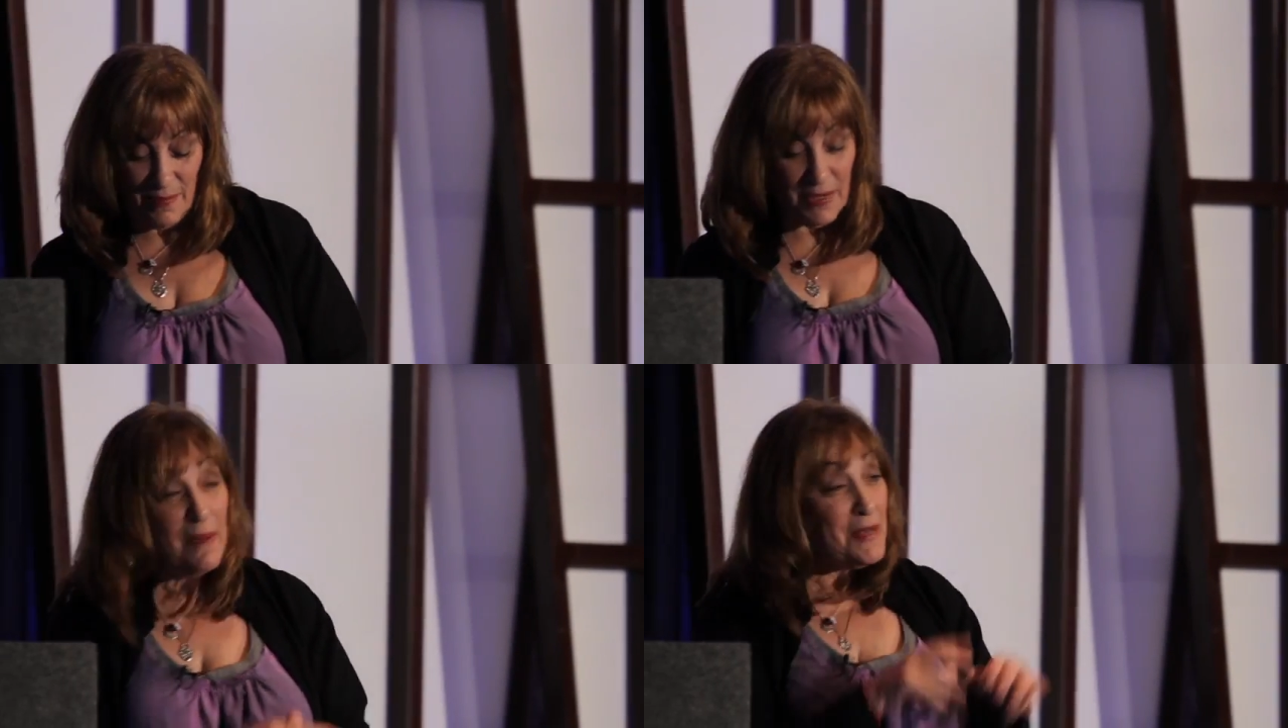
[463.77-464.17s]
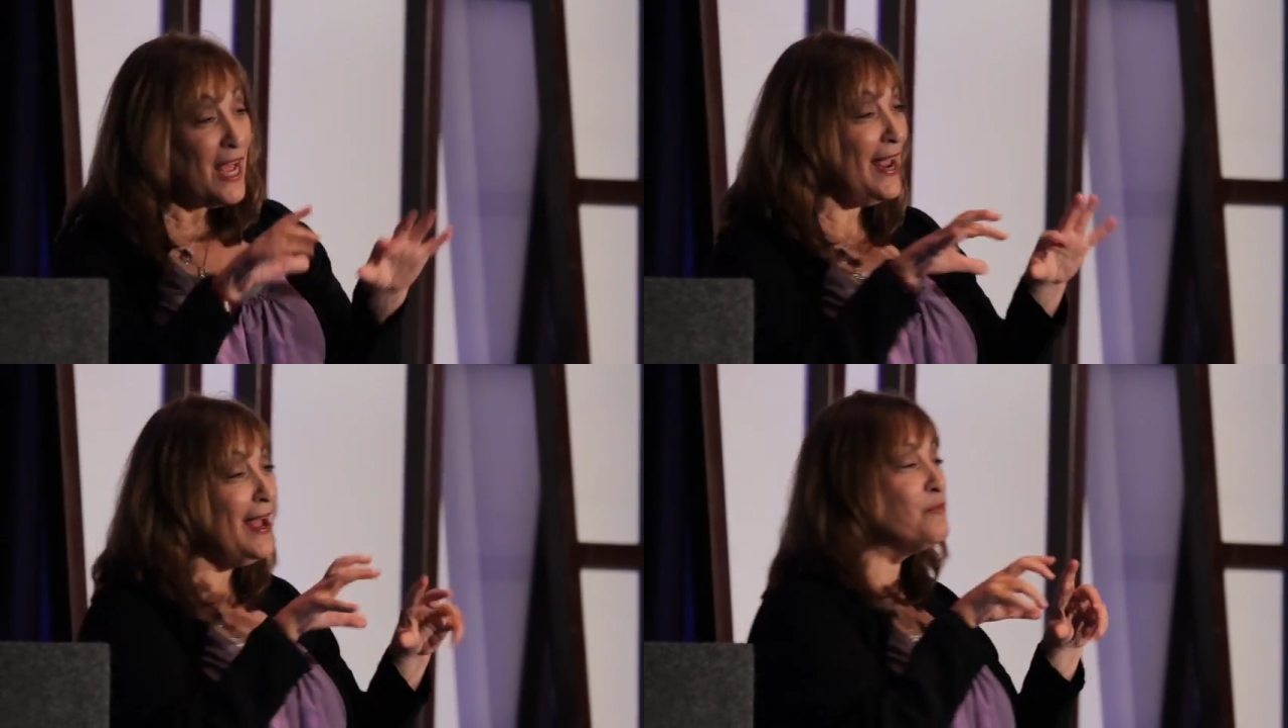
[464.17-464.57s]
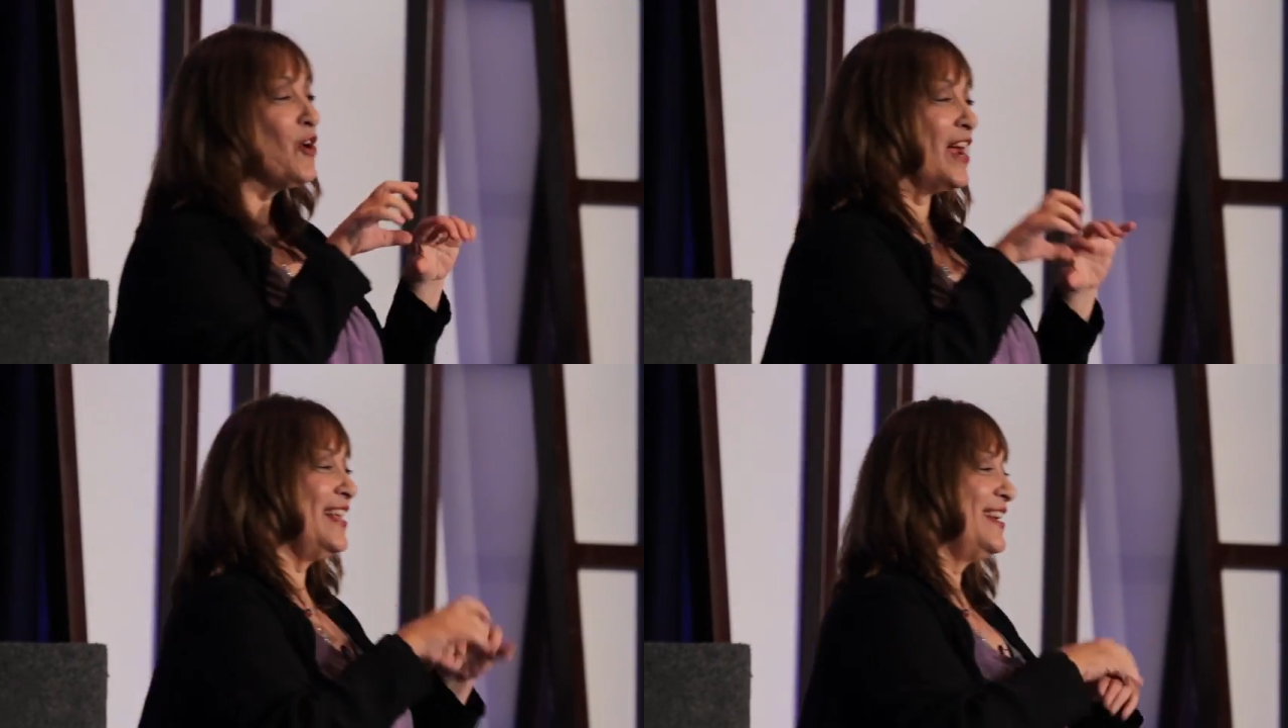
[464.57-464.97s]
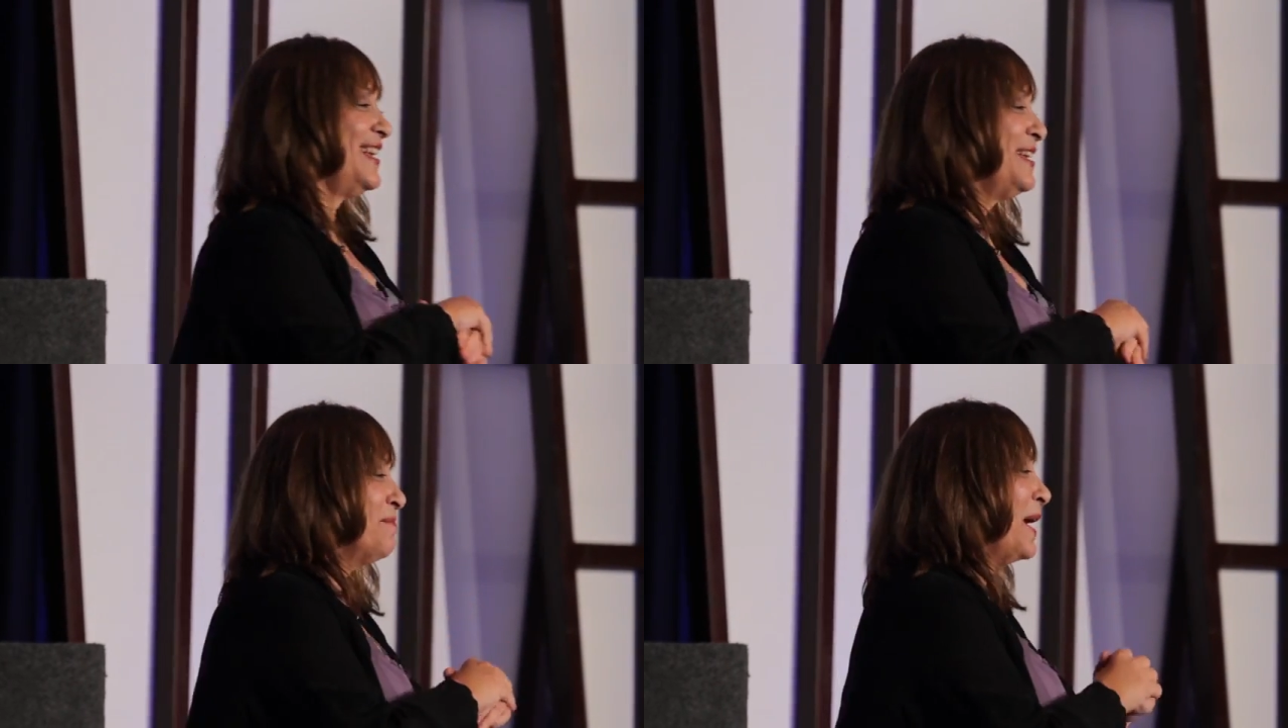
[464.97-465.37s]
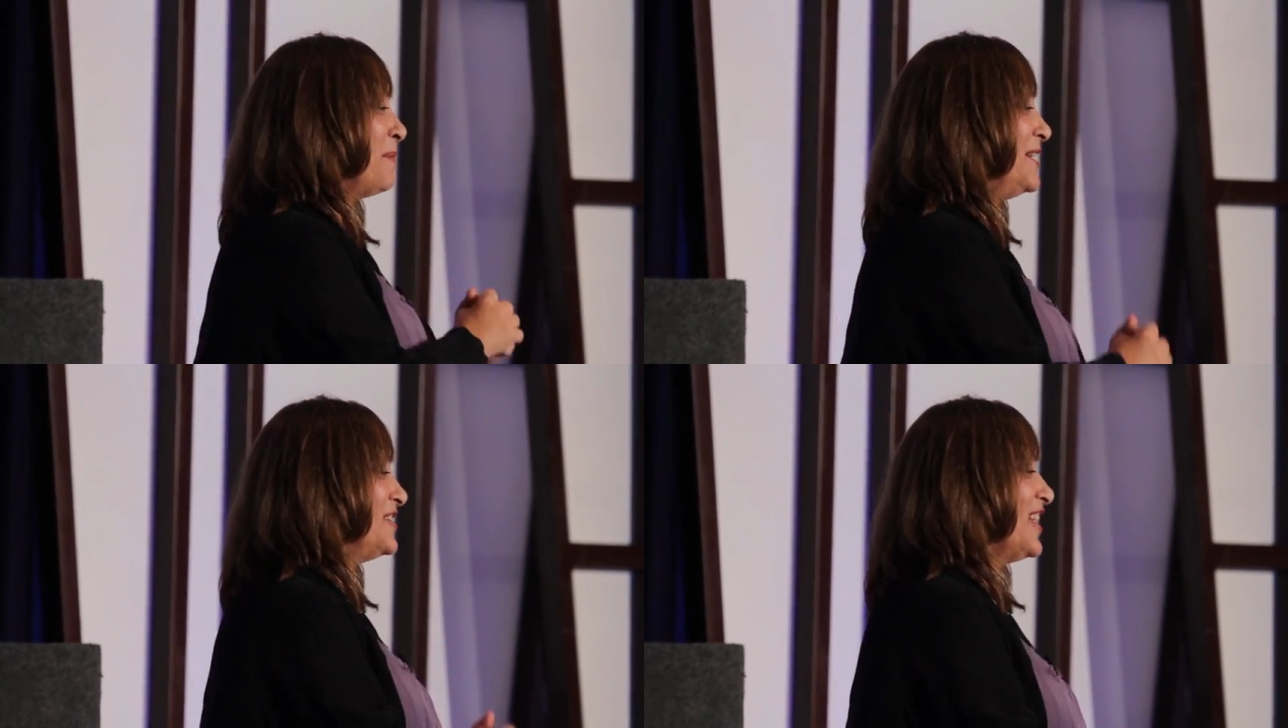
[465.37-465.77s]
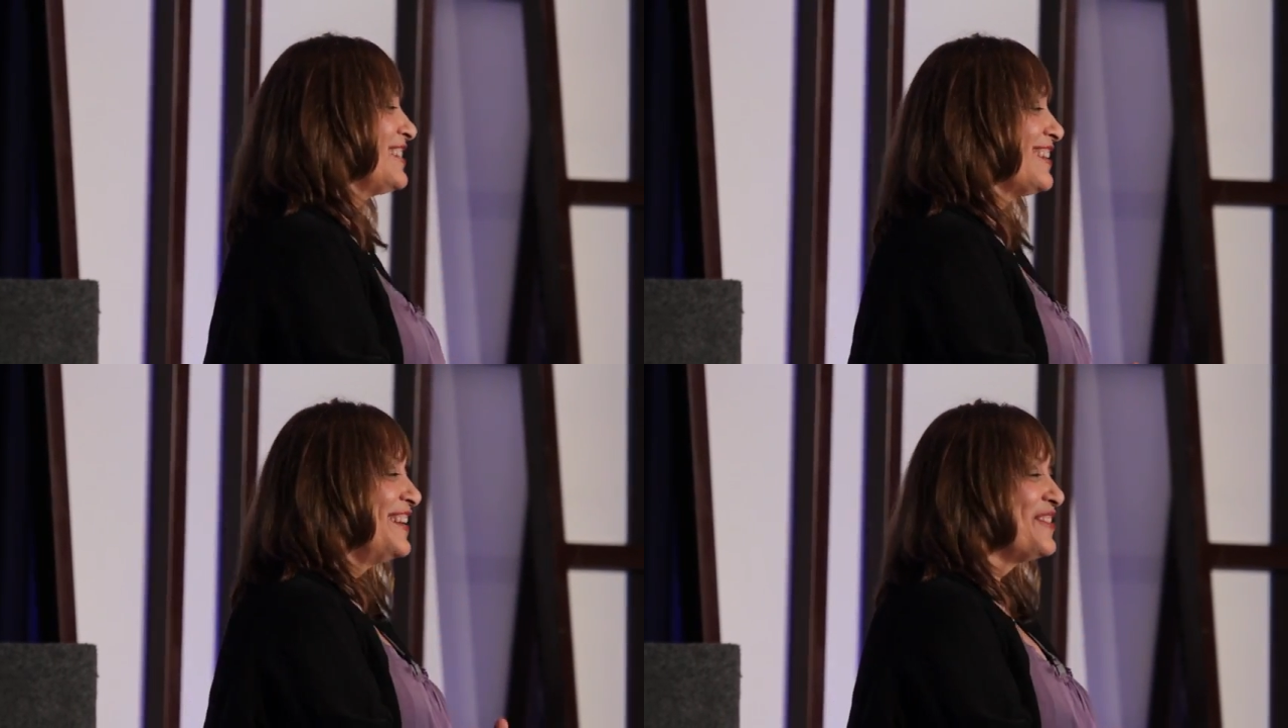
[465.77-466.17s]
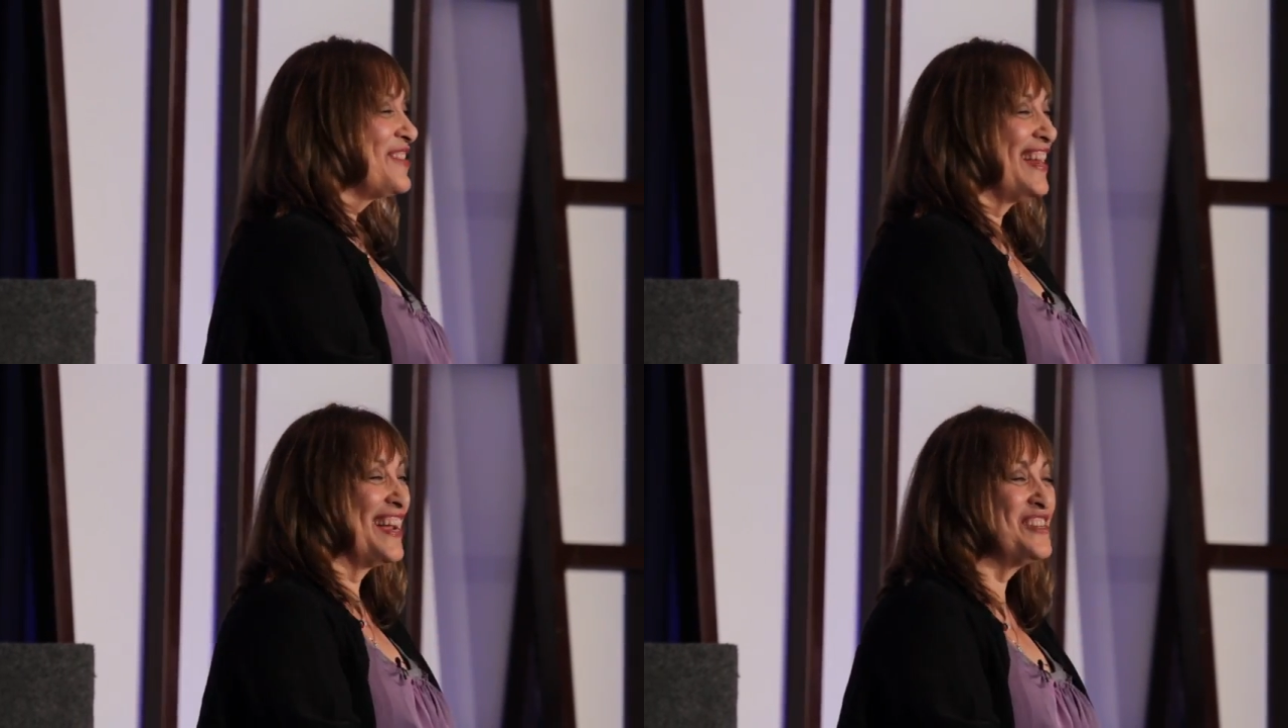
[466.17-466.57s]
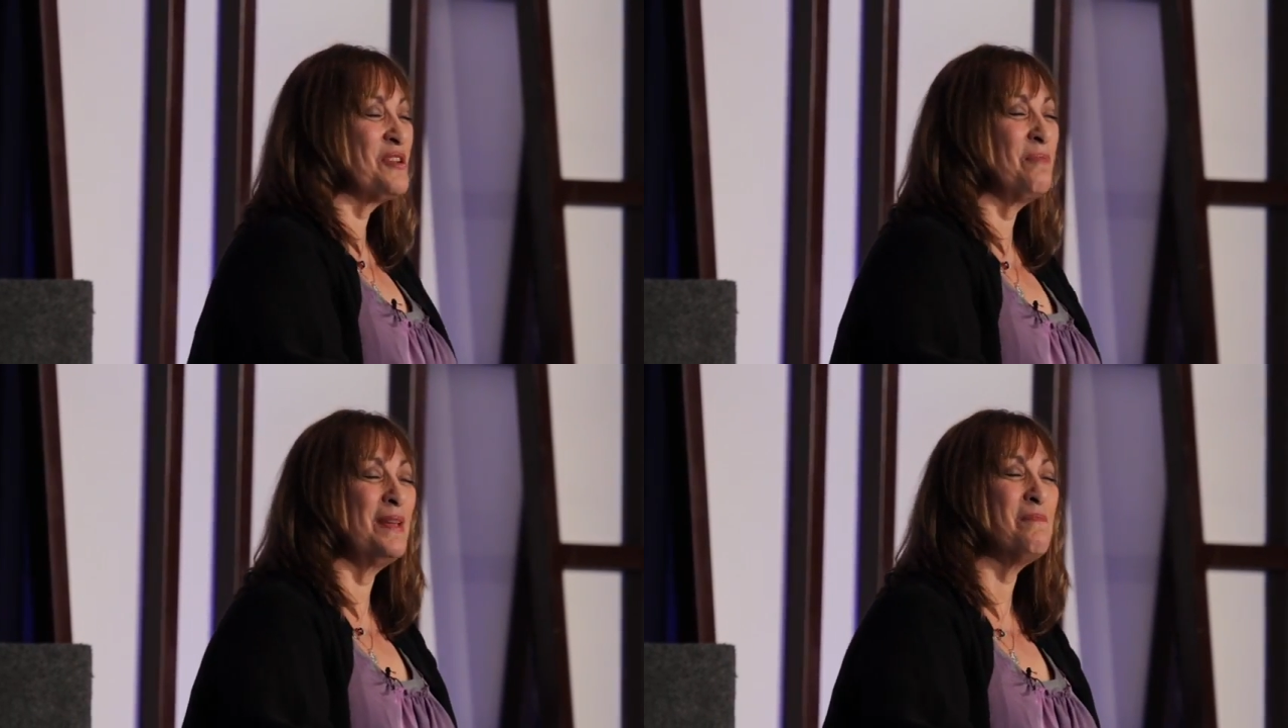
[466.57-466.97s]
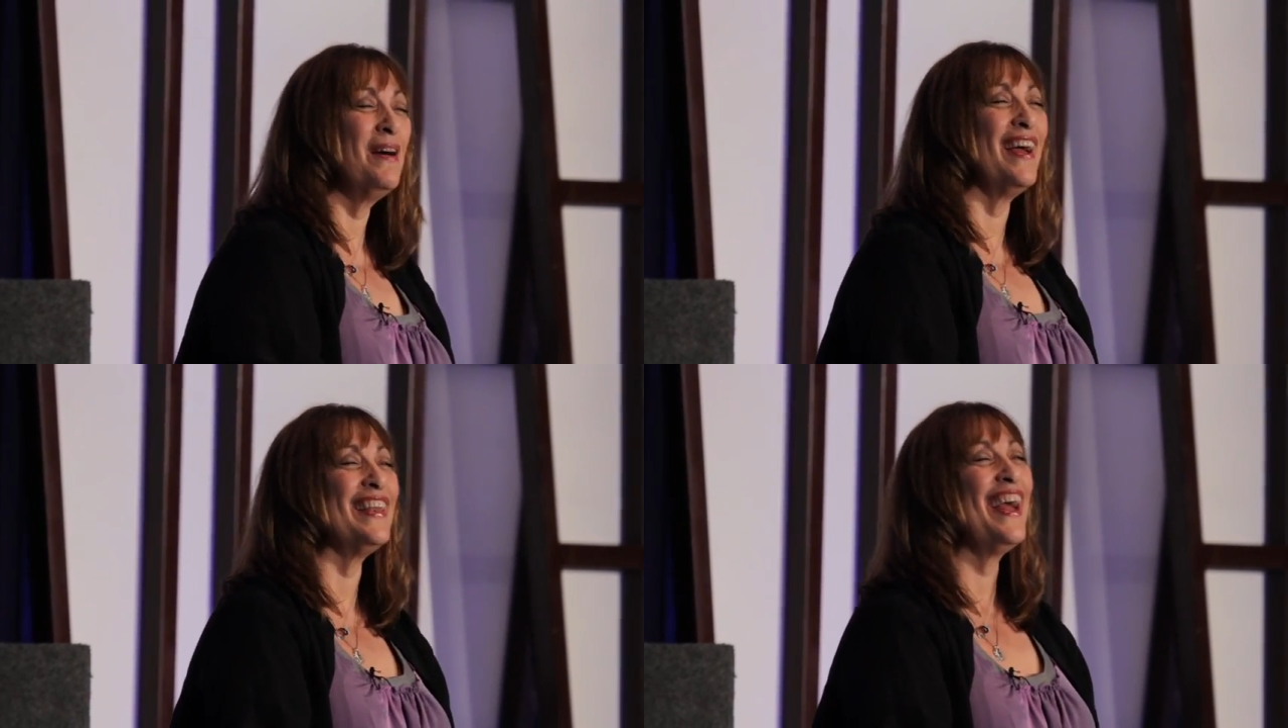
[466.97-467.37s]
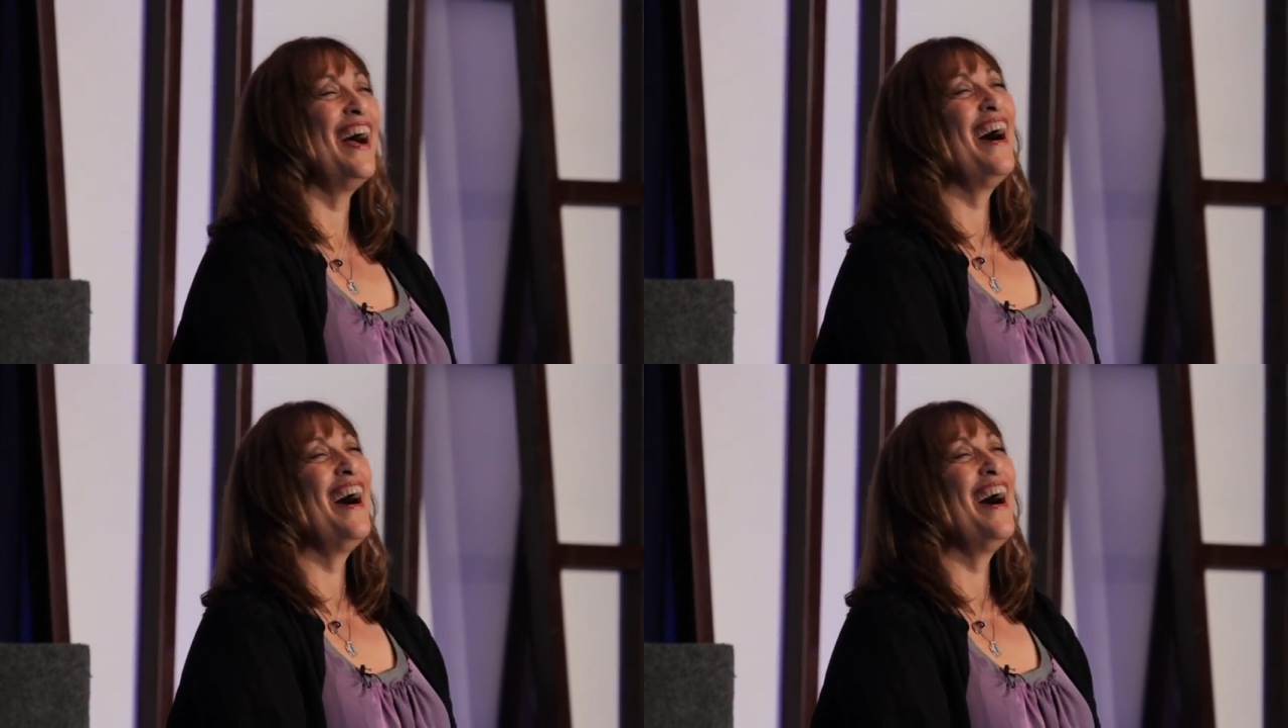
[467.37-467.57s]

sometimes I am writing in my PJs later than I should. But